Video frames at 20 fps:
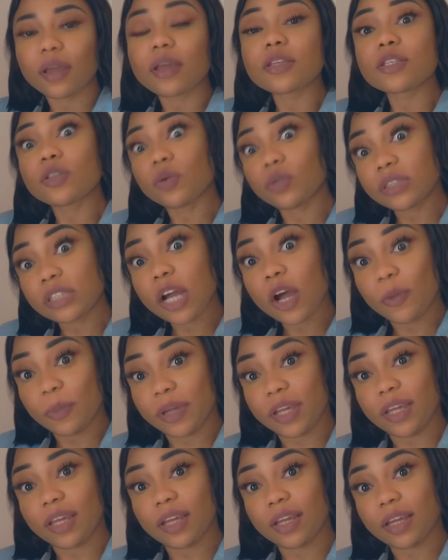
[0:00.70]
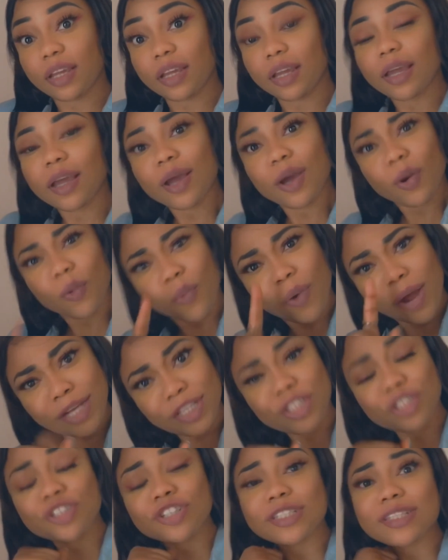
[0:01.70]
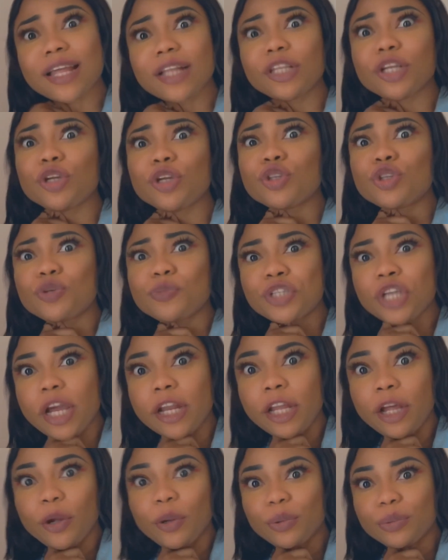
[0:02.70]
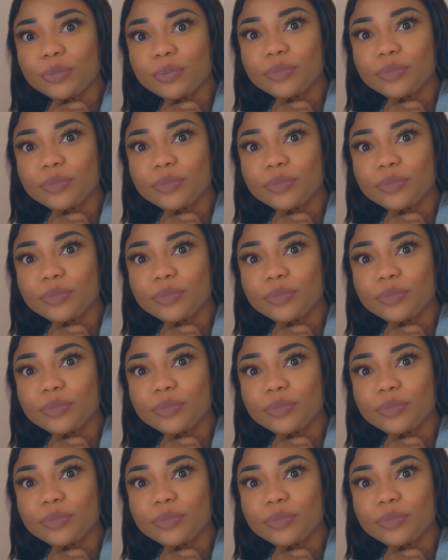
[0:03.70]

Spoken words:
So tell me, why did you start a YouTube channel?